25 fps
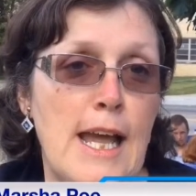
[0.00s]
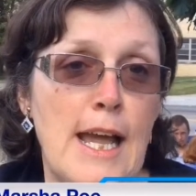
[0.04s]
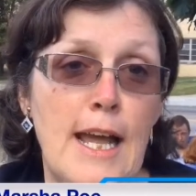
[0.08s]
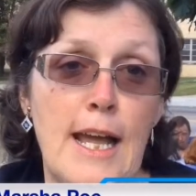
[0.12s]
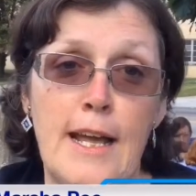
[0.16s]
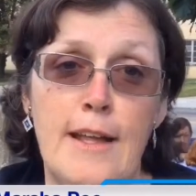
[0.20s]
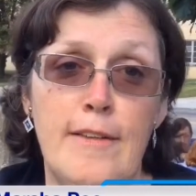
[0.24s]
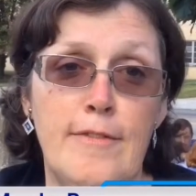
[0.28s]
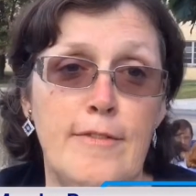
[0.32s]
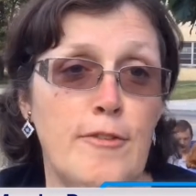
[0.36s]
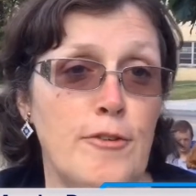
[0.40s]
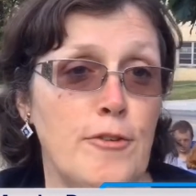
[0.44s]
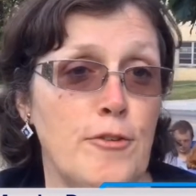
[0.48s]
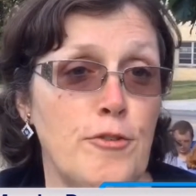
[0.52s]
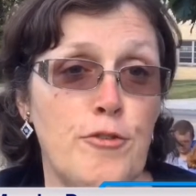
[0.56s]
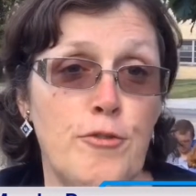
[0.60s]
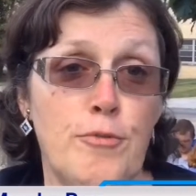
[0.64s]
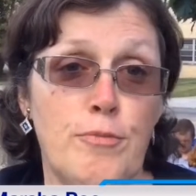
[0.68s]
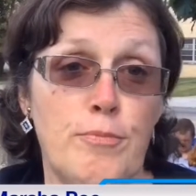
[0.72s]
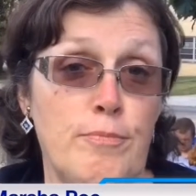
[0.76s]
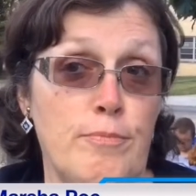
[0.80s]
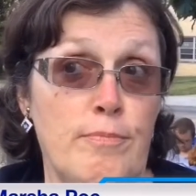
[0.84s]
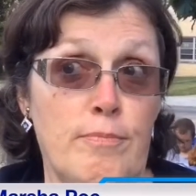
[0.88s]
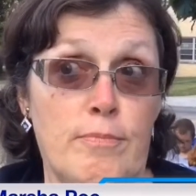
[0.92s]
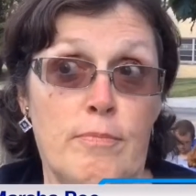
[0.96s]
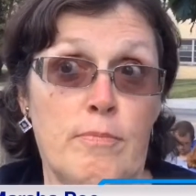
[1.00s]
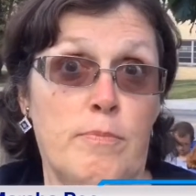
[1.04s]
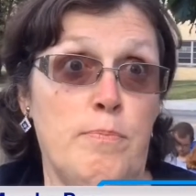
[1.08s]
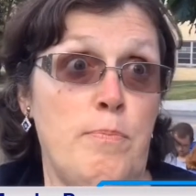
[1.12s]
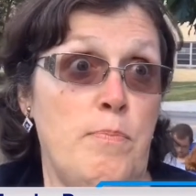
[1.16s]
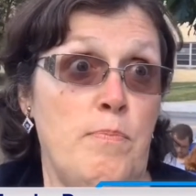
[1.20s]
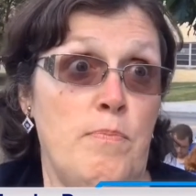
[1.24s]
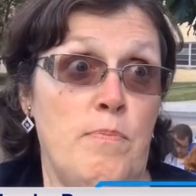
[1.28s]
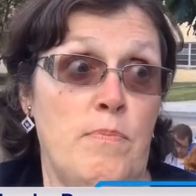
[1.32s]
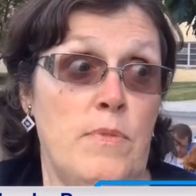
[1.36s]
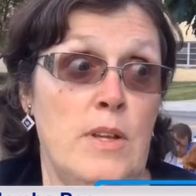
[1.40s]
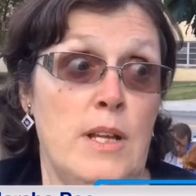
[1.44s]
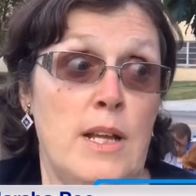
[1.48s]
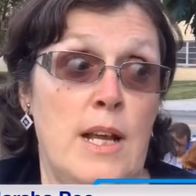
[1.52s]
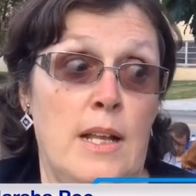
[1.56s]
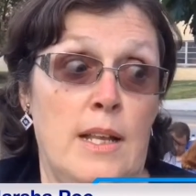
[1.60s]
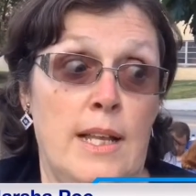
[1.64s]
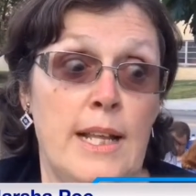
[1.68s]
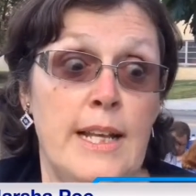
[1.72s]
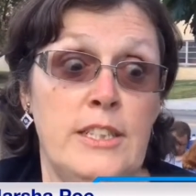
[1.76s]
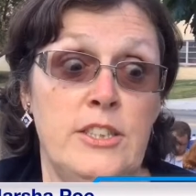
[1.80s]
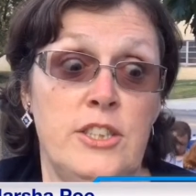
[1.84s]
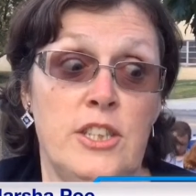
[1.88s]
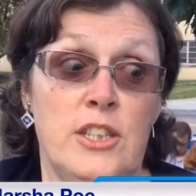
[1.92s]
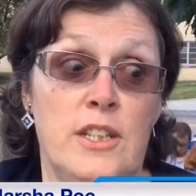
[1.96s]
and there's
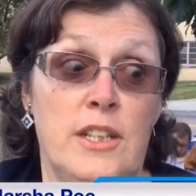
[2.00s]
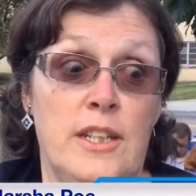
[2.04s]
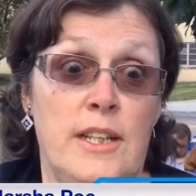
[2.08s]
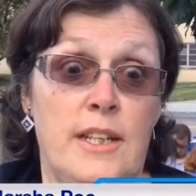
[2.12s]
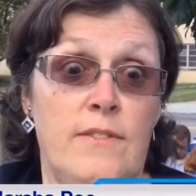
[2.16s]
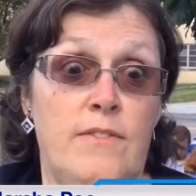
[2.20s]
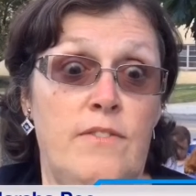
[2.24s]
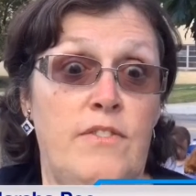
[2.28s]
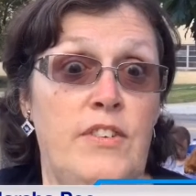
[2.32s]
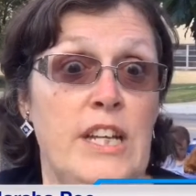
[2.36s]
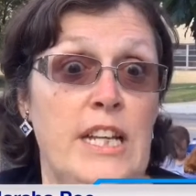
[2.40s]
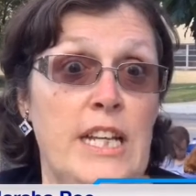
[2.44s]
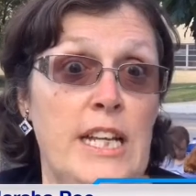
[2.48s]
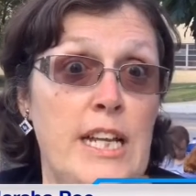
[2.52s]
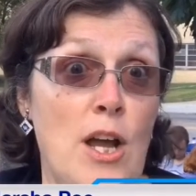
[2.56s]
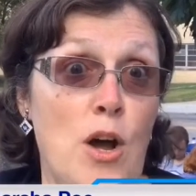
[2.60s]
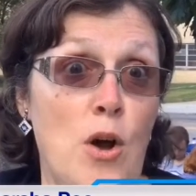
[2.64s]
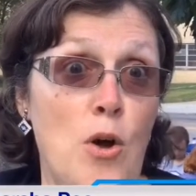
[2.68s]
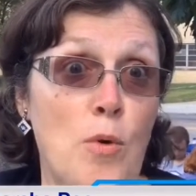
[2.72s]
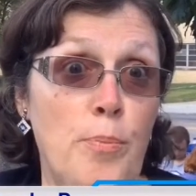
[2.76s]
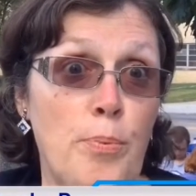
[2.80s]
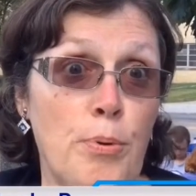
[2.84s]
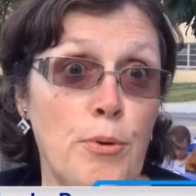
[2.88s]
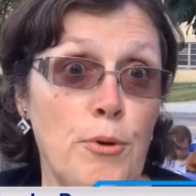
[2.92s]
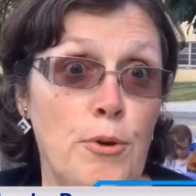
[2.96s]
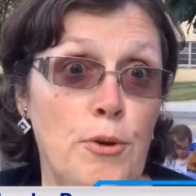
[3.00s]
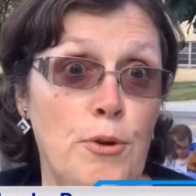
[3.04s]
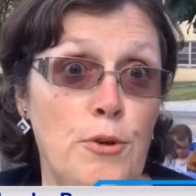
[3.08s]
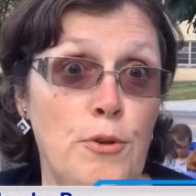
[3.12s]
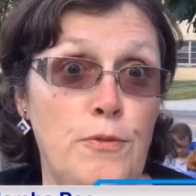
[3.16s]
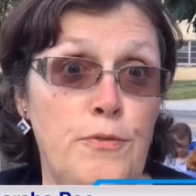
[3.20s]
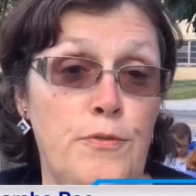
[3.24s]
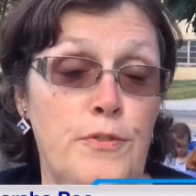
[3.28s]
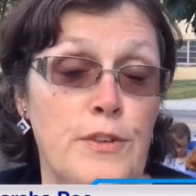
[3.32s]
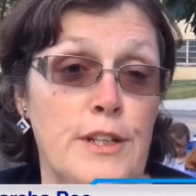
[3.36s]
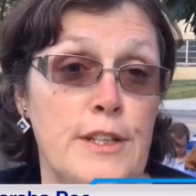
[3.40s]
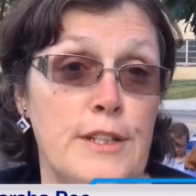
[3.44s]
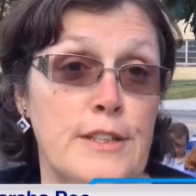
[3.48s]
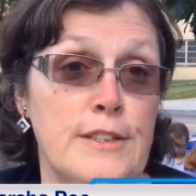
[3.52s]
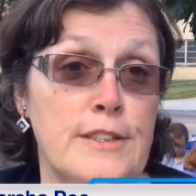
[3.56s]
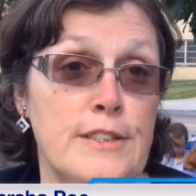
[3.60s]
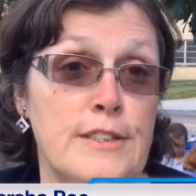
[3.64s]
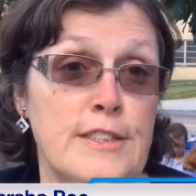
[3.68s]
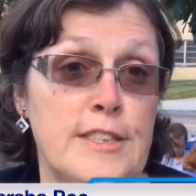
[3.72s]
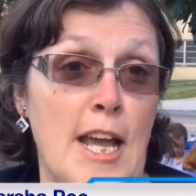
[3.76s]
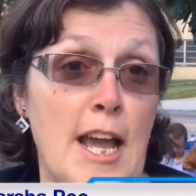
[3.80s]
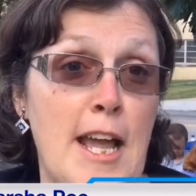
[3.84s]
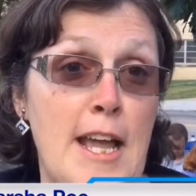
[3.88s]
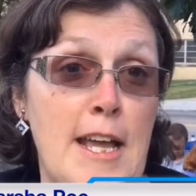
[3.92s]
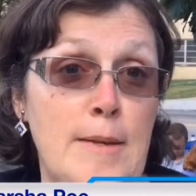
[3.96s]
allegedly video proof and
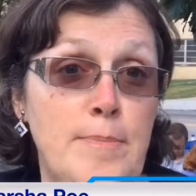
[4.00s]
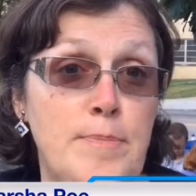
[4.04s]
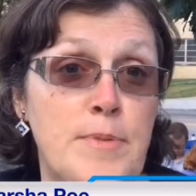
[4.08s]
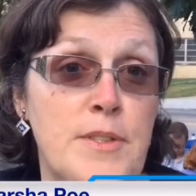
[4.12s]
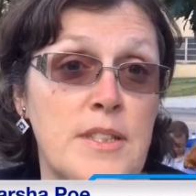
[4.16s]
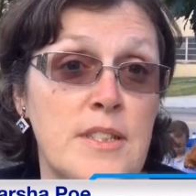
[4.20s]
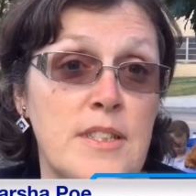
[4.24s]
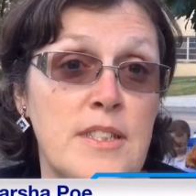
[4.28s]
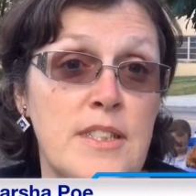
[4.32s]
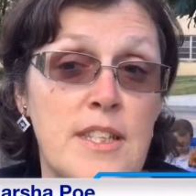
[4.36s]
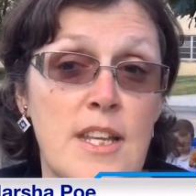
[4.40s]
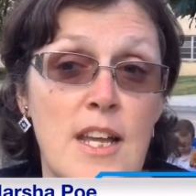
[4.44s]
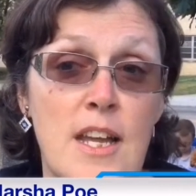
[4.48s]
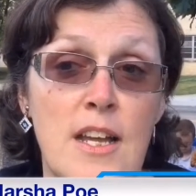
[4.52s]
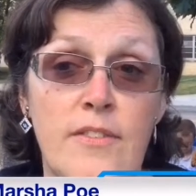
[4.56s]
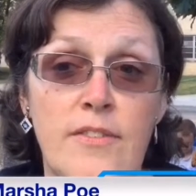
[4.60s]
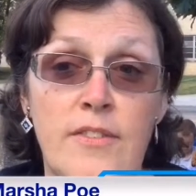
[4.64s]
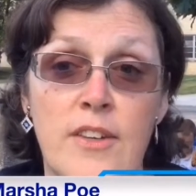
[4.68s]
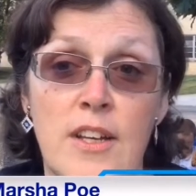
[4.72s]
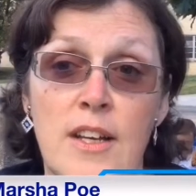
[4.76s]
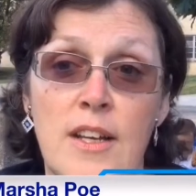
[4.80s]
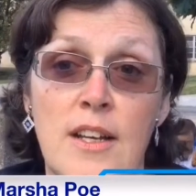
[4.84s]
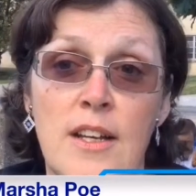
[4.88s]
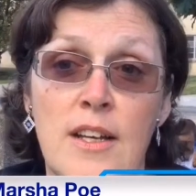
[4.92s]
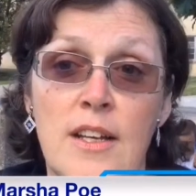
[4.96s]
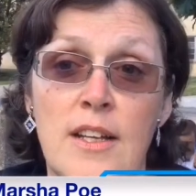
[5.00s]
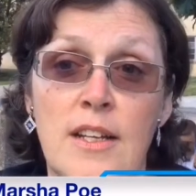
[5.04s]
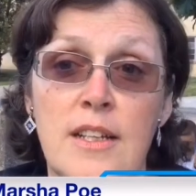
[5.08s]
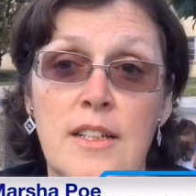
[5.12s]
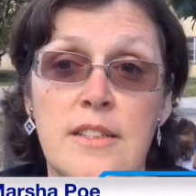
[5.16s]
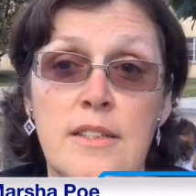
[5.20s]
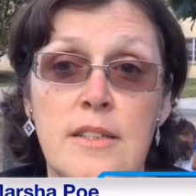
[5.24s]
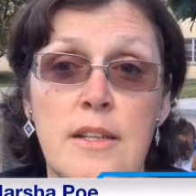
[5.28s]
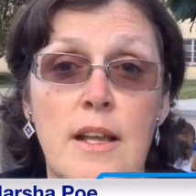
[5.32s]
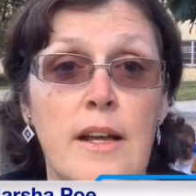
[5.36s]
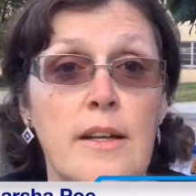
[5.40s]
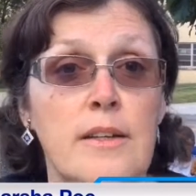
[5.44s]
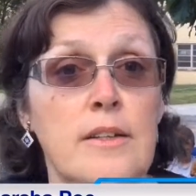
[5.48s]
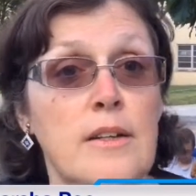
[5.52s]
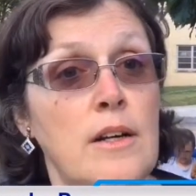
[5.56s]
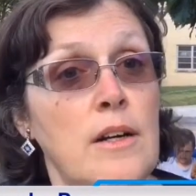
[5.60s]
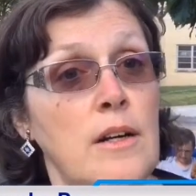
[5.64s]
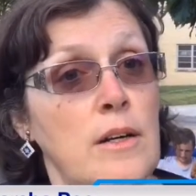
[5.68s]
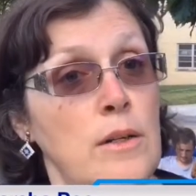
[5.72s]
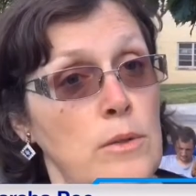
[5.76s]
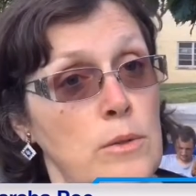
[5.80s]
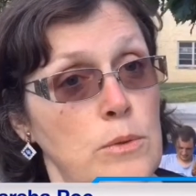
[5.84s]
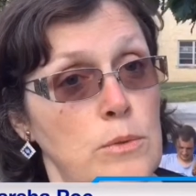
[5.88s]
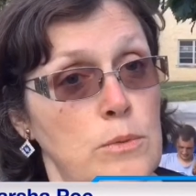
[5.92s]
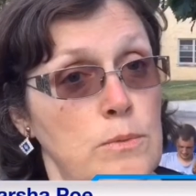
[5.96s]
tapes and stuff, it's like,
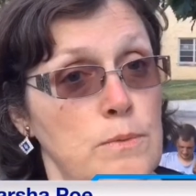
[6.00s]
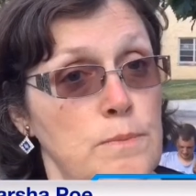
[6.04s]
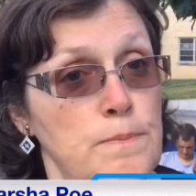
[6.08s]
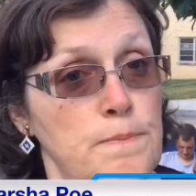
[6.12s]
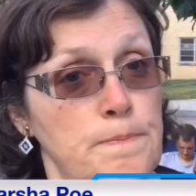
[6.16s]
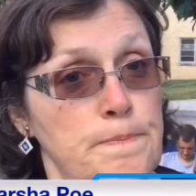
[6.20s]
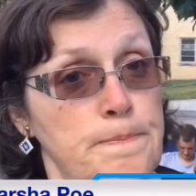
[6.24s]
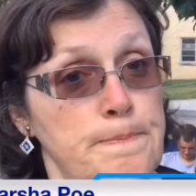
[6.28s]
oh,